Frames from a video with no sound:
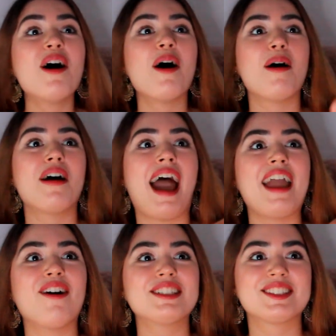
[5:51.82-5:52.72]

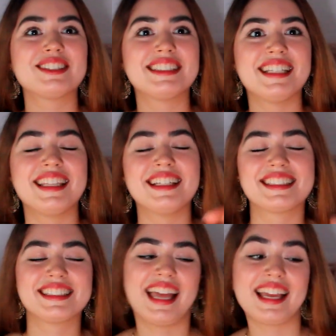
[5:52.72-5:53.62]
I also did
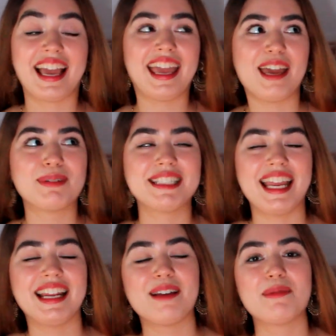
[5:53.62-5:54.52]
this, like, I
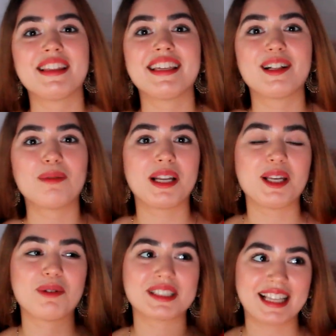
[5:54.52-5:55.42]
imitated him a little when
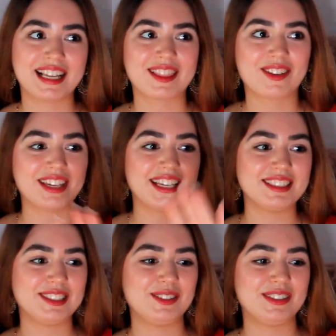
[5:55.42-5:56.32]
he was like looking
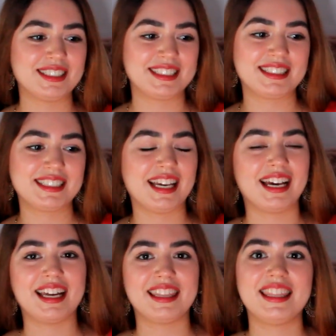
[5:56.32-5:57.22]
into this
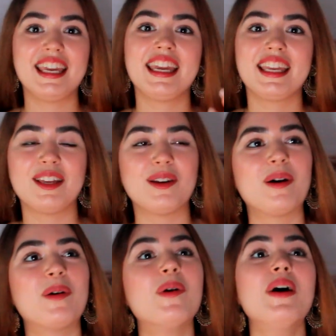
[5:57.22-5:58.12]
thing, you
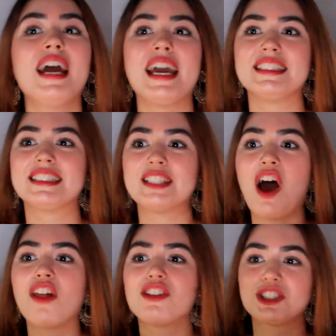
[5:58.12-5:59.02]
know, and
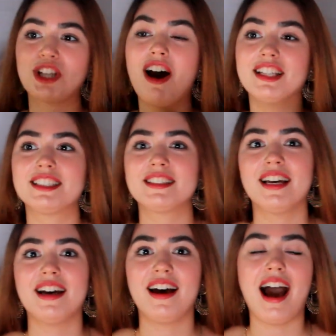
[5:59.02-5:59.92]
saw the shots
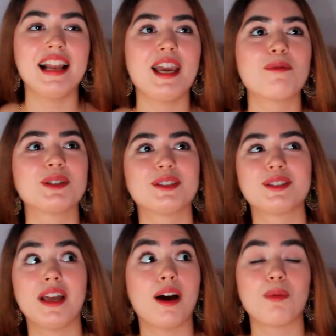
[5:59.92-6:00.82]
Alia
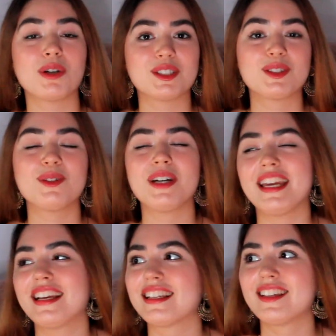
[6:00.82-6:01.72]
was
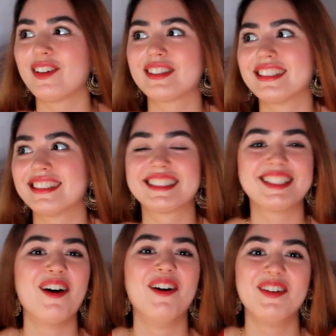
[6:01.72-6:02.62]
doing. It looked
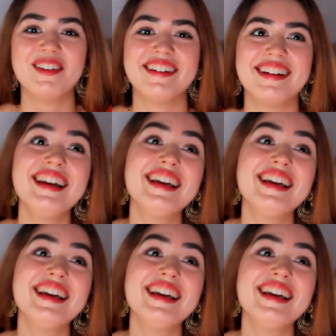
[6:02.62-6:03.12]
so